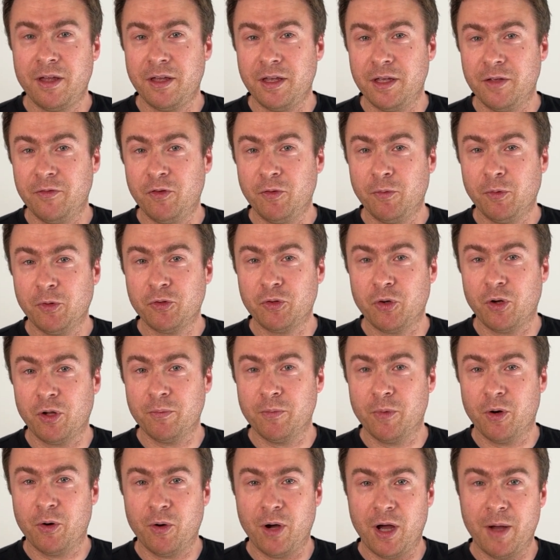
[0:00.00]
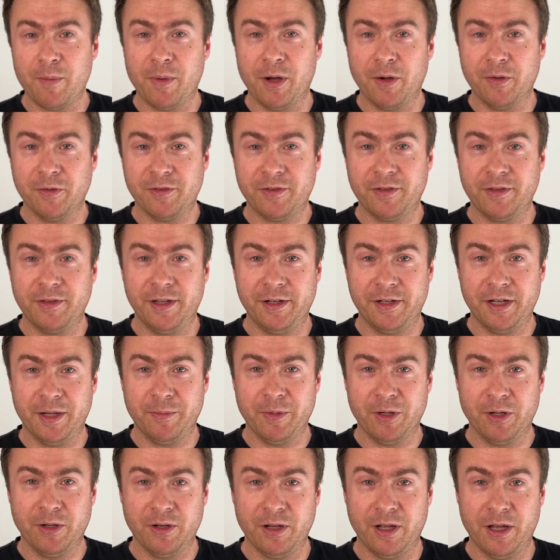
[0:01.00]
If you want to learn more about
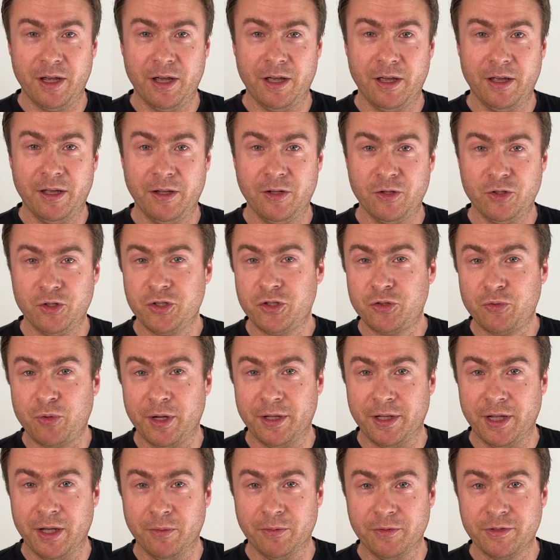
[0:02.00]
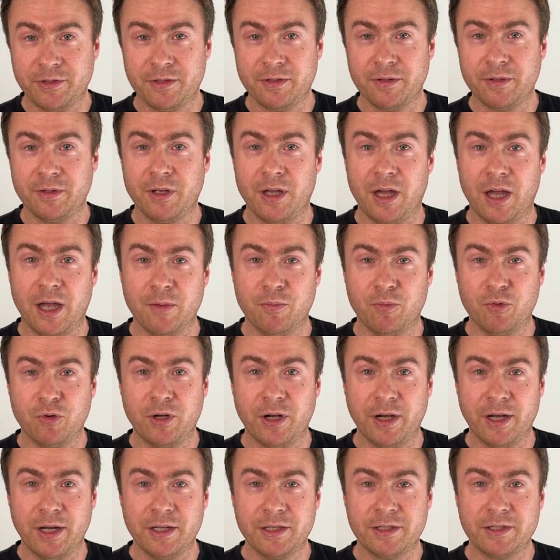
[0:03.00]
Decamel and just try it out, I
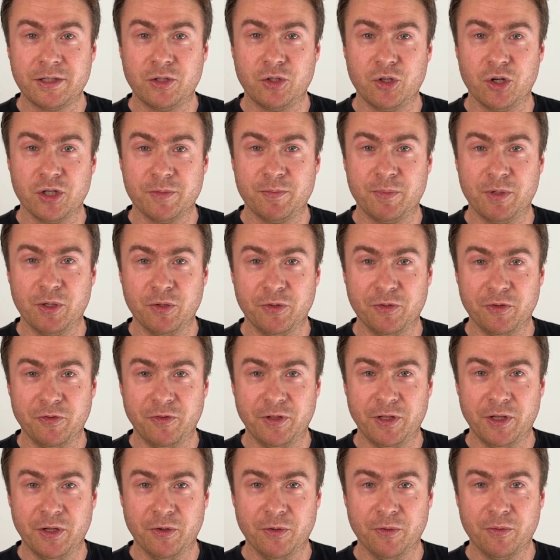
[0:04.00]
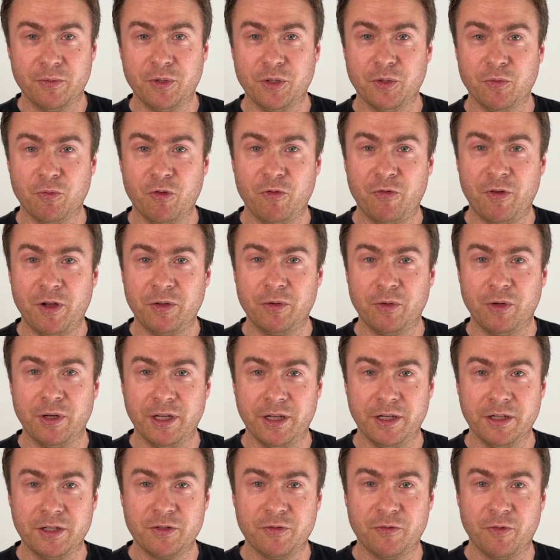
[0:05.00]
put links just below the video. You will find a
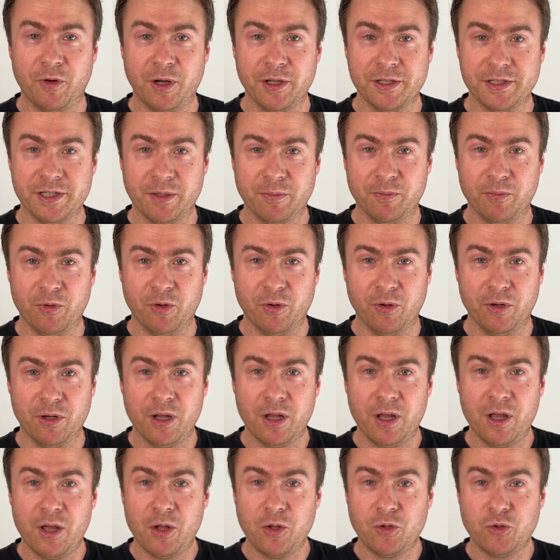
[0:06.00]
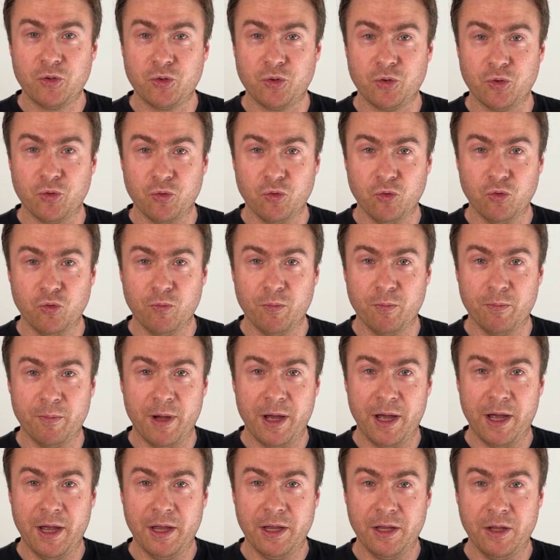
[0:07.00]
link, for example, to
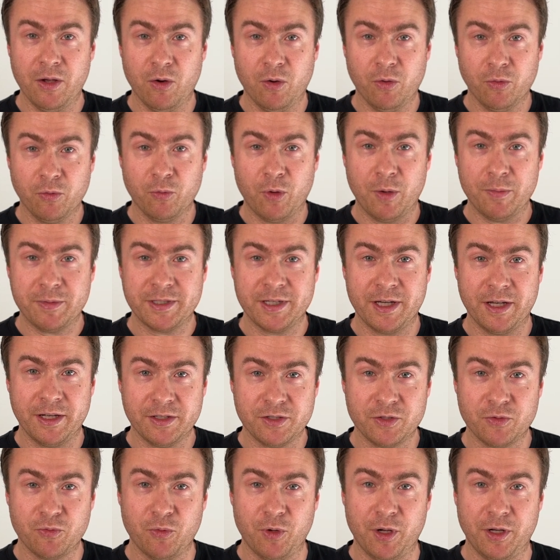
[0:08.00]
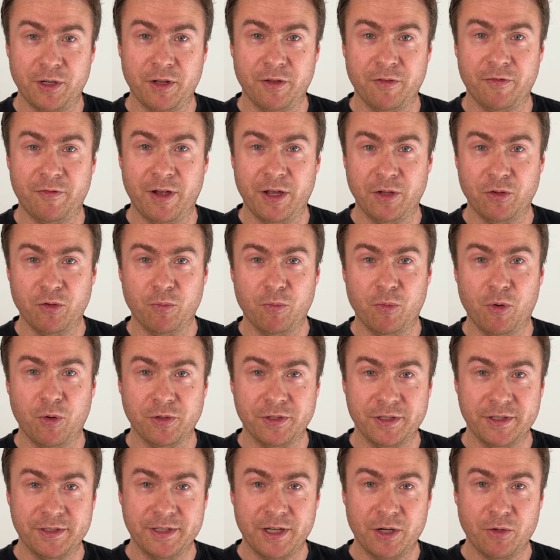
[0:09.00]
my own website where you can find a more
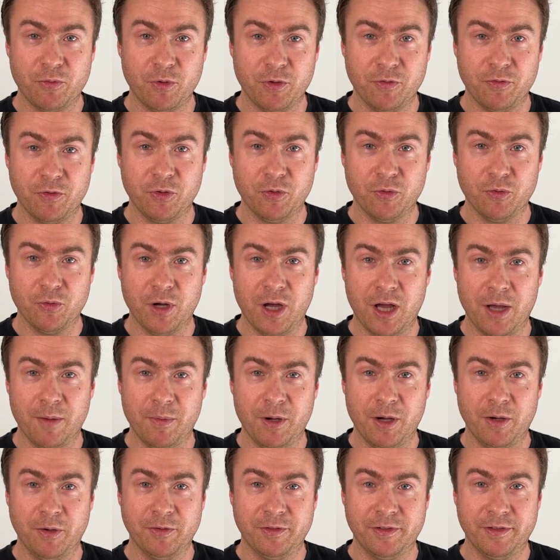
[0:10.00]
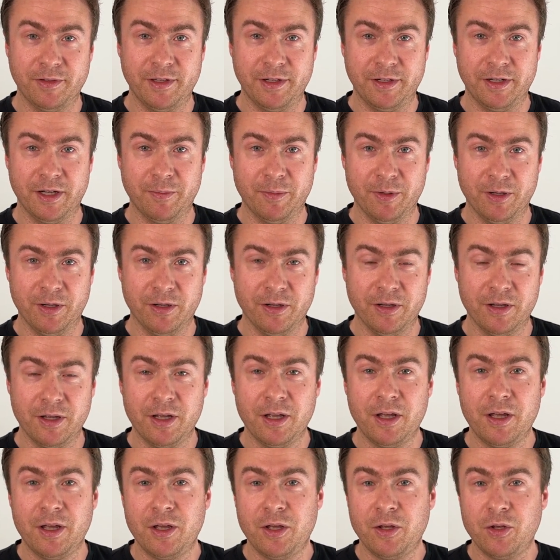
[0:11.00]
detailed review about Decamel.
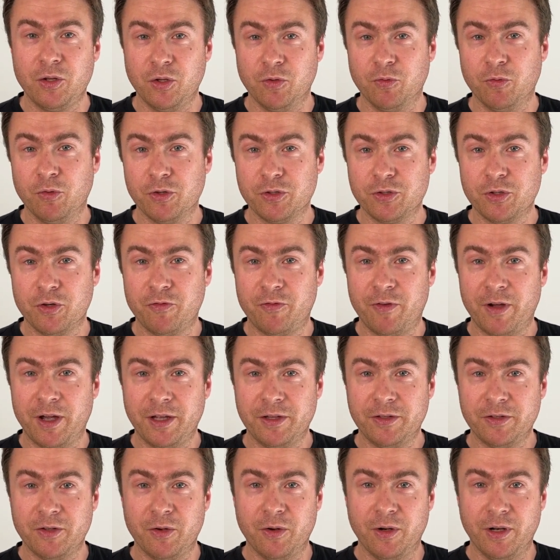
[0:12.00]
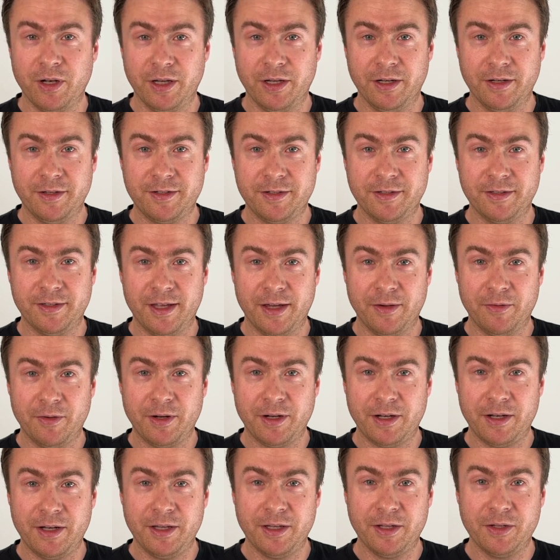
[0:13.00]
You will also find a link
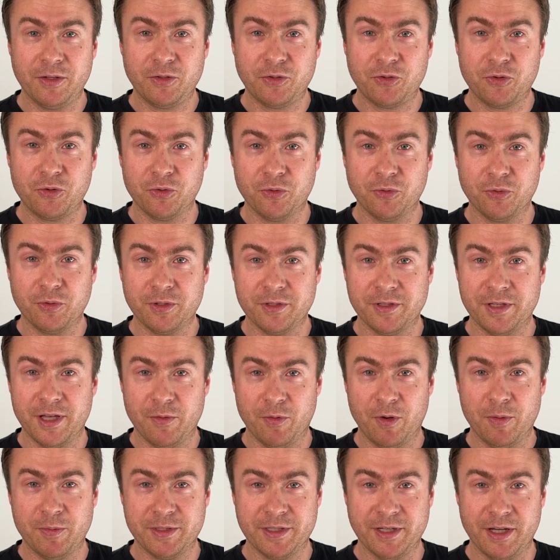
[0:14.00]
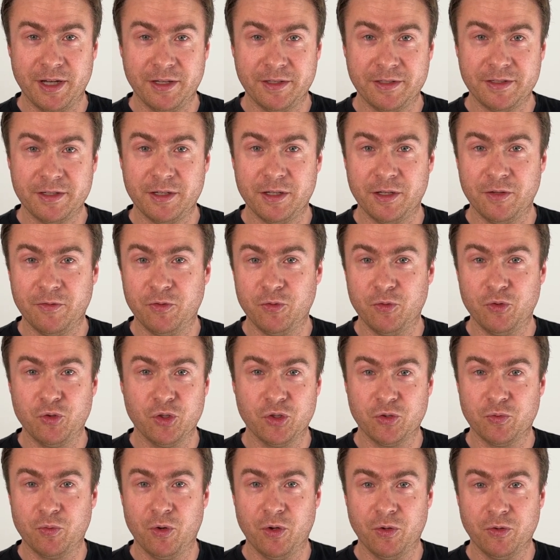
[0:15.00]
directly to their website if you
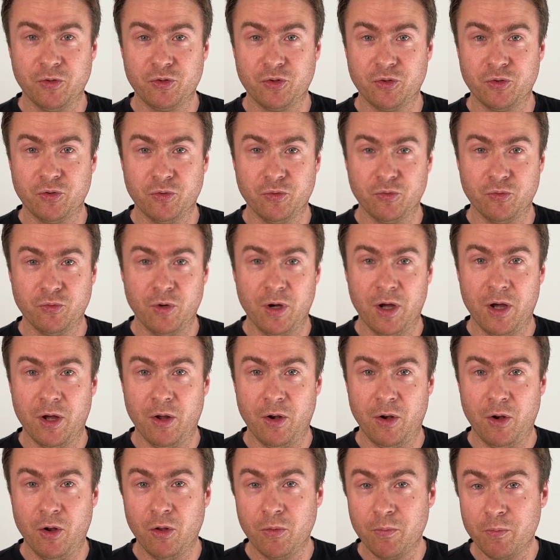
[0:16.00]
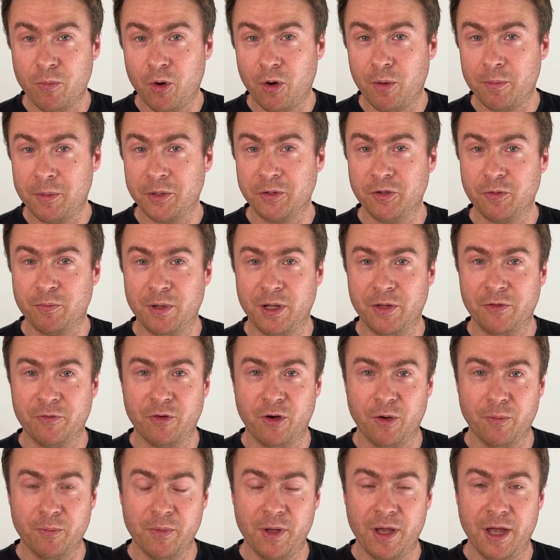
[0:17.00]
just want to learn more about the
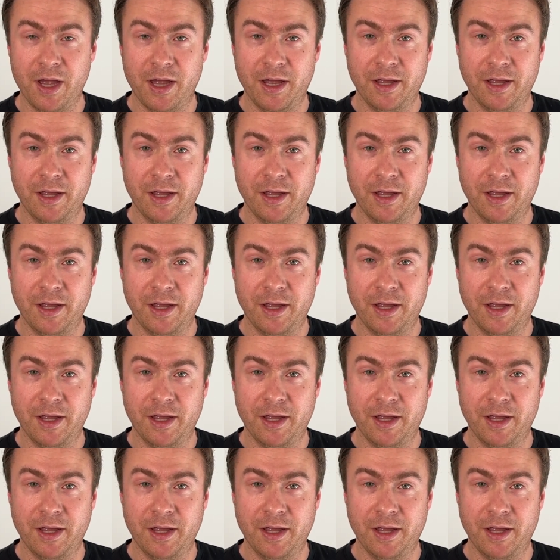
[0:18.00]
platform